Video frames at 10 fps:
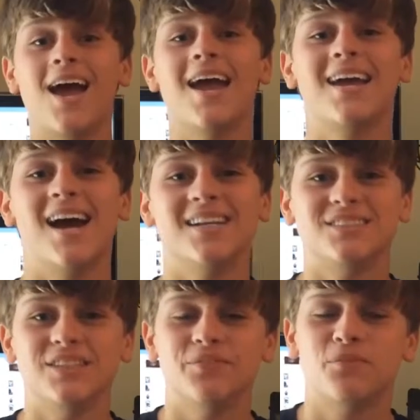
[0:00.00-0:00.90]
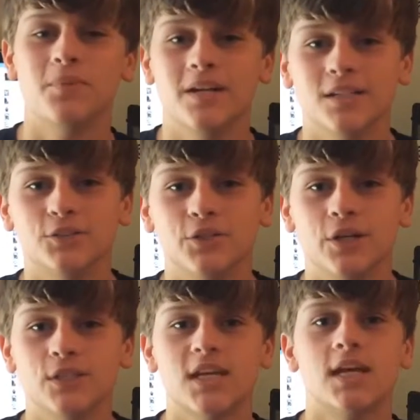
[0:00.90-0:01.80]
Hey guys, Steve from Internet
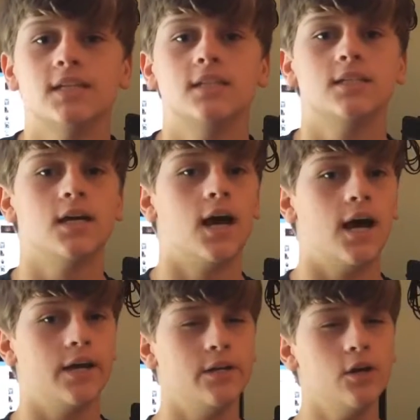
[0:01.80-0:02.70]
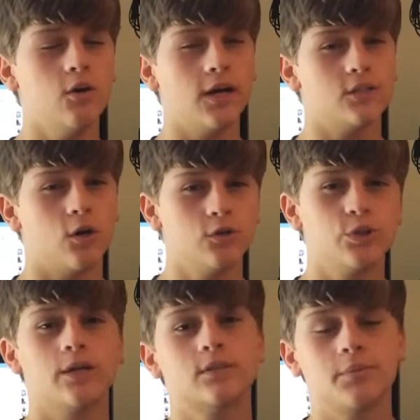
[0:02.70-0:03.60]
Studios, and I know I
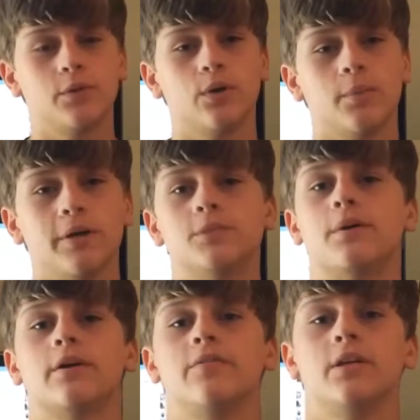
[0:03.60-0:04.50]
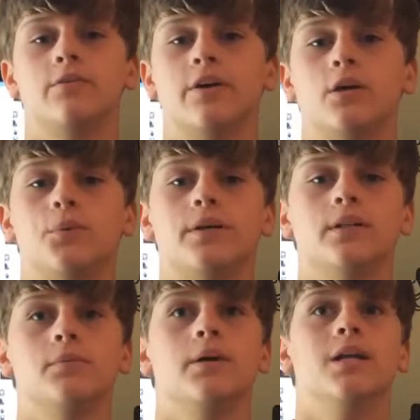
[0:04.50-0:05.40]
told you I was going to be doing a benchmarking video very
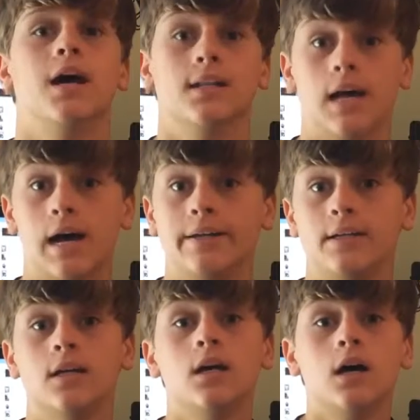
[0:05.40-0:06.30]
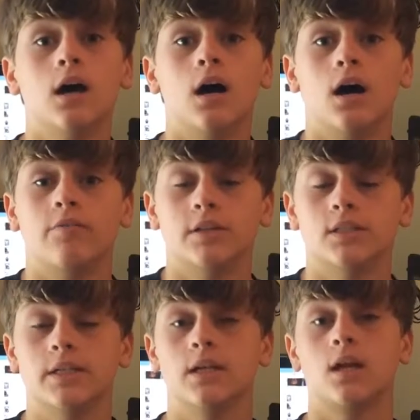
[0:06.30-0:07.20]
quickly, but I lied,
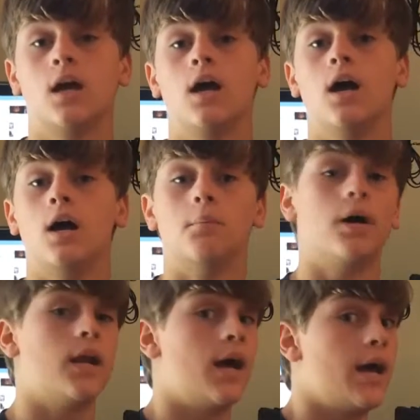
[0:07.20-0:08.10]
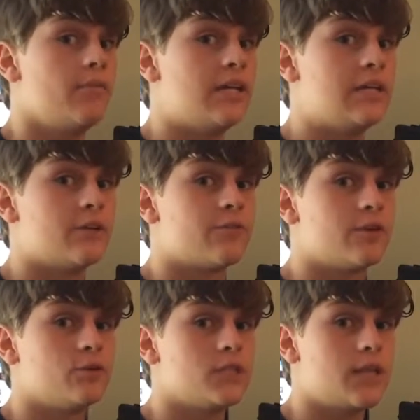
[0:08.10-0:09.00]
obviously. But I have it here for
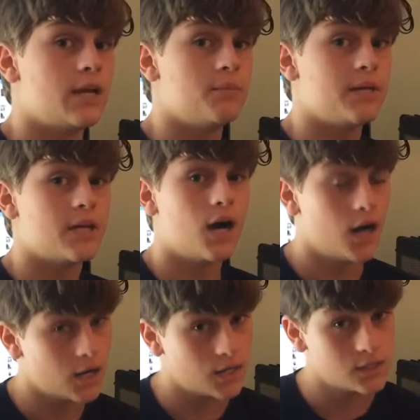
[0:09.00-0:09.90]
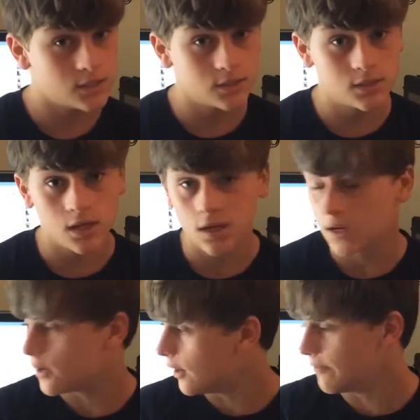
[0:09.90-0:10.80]
you today because
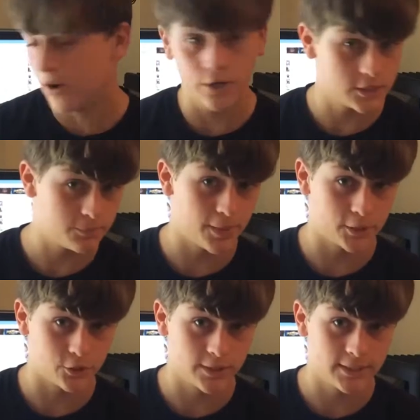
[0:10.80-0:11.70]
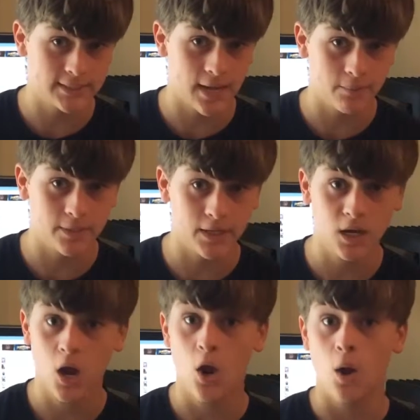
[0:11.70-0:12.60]
a very special thing is happening.